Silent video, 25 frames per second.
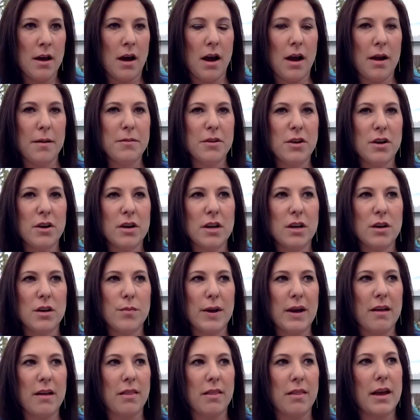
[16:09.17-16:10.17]
I'm talking
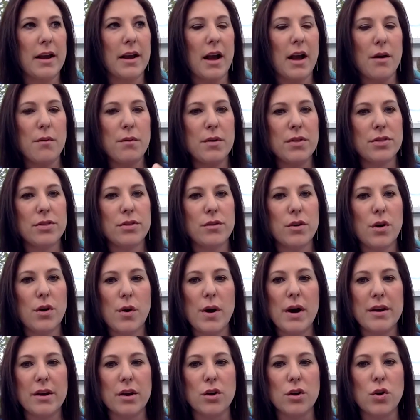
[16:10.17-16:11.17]
about like I would throw
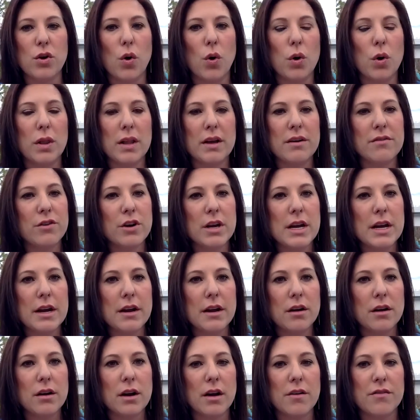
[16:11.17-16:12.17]
out a goal every
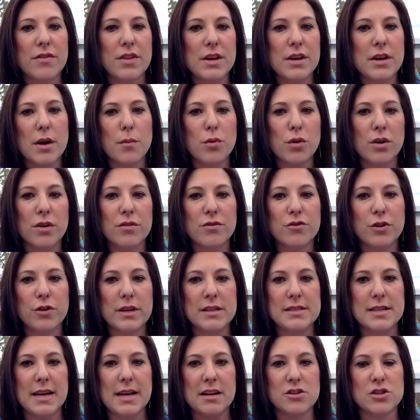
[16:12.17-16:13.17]
year of the number of
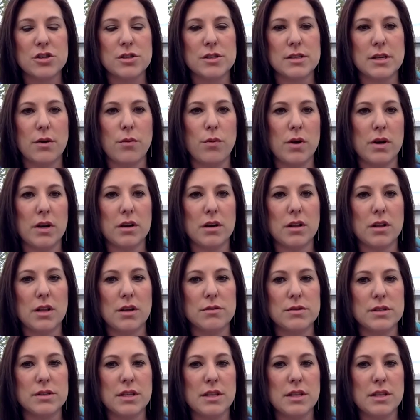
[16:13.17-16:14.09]
transactions I wanted to close,